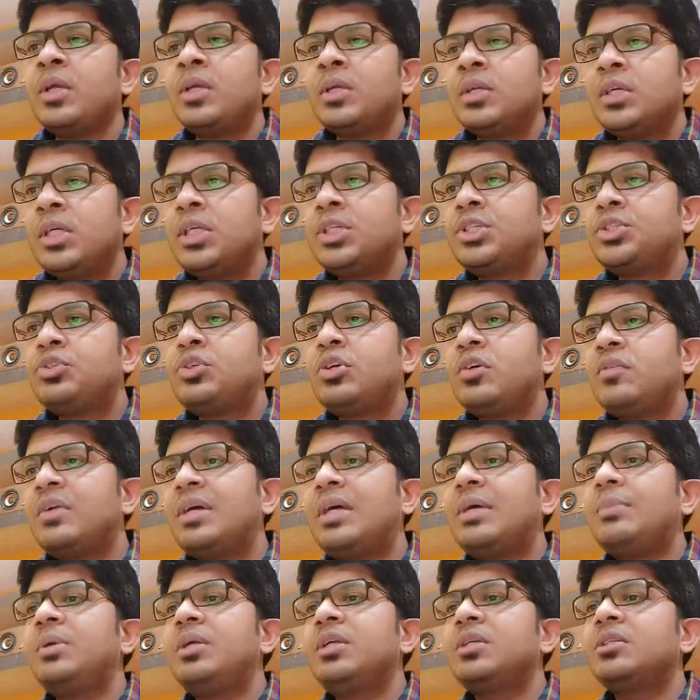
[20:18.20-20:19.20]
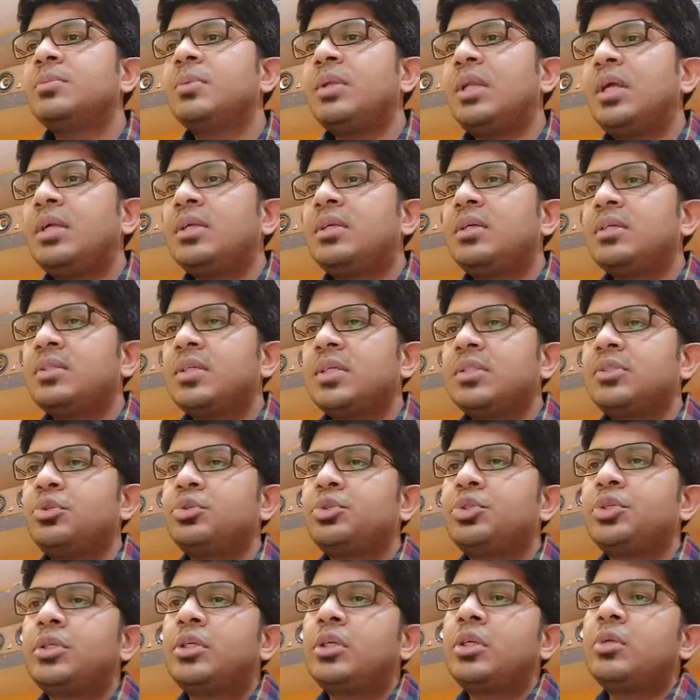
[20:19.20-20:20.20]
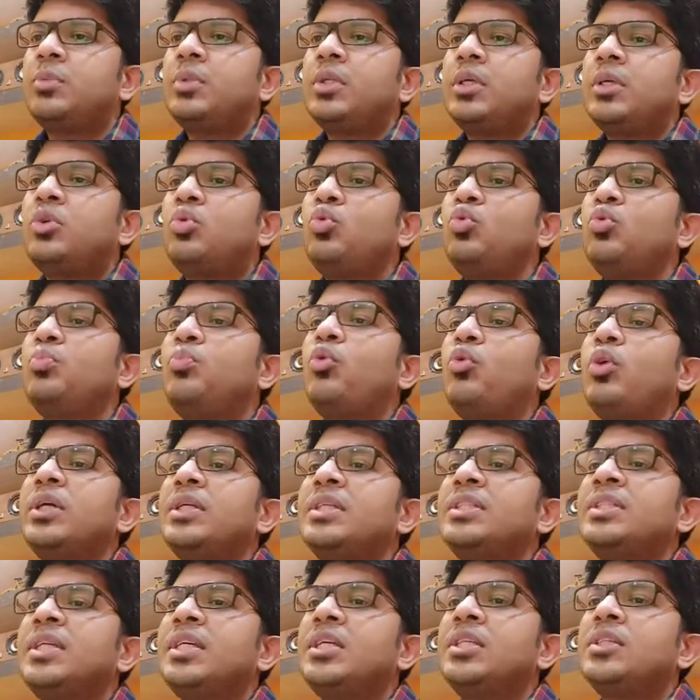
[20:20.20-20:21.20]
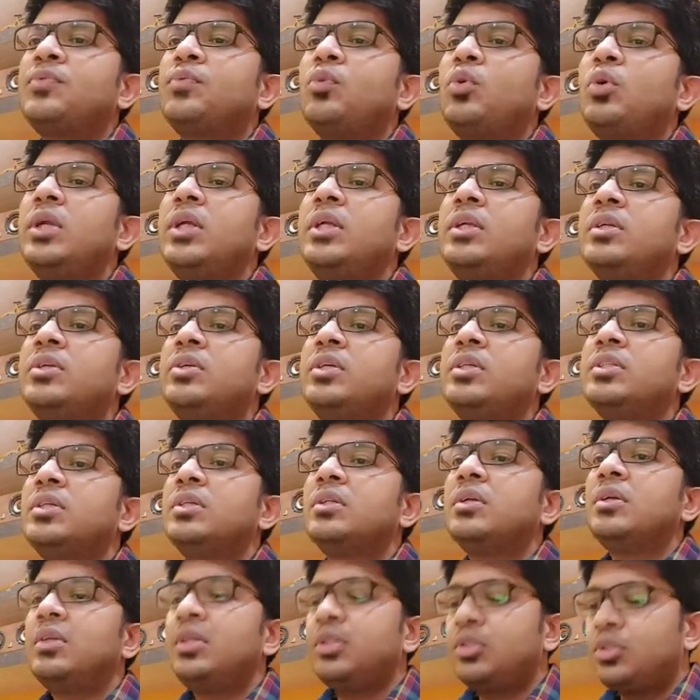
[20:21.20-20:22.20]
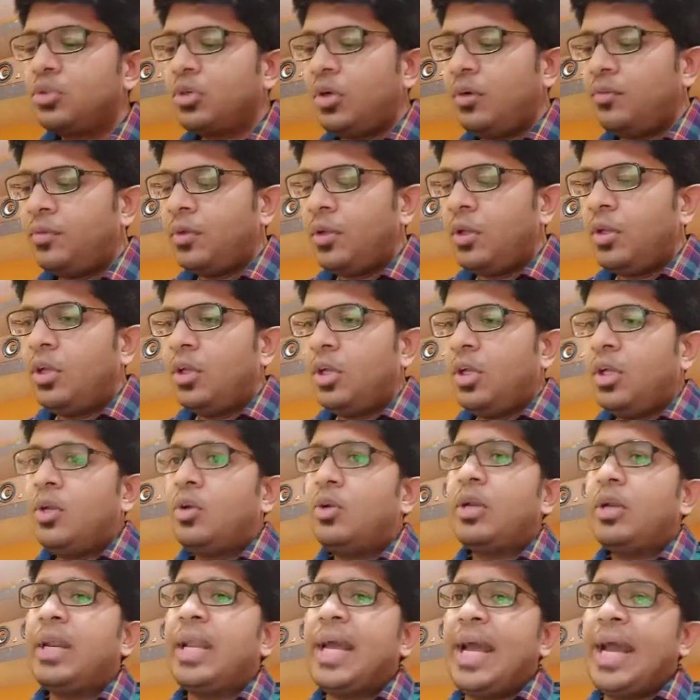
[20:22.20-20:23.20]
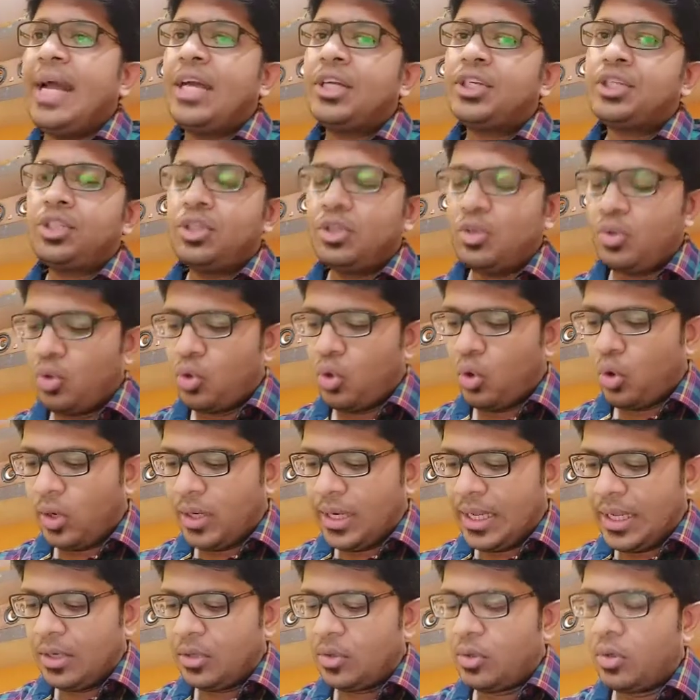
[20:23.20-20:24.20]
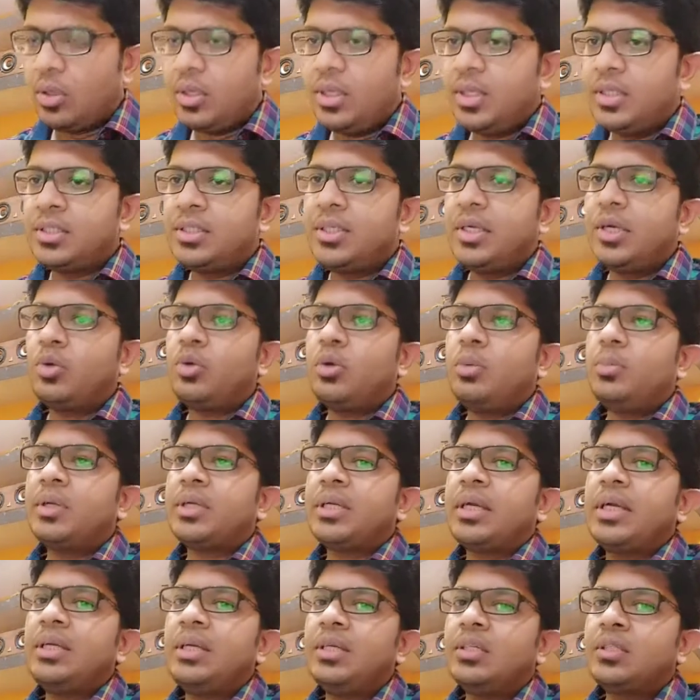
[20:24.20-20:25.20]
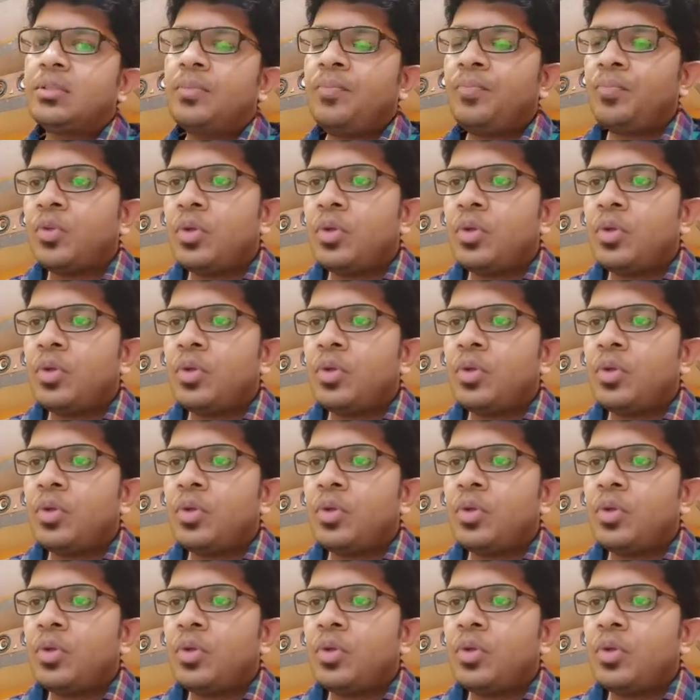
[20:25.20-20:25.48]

History of diabetes mellitus associated with a 2.6-fold increase in the risk of NASH, non-alcoholic steatohepatitis.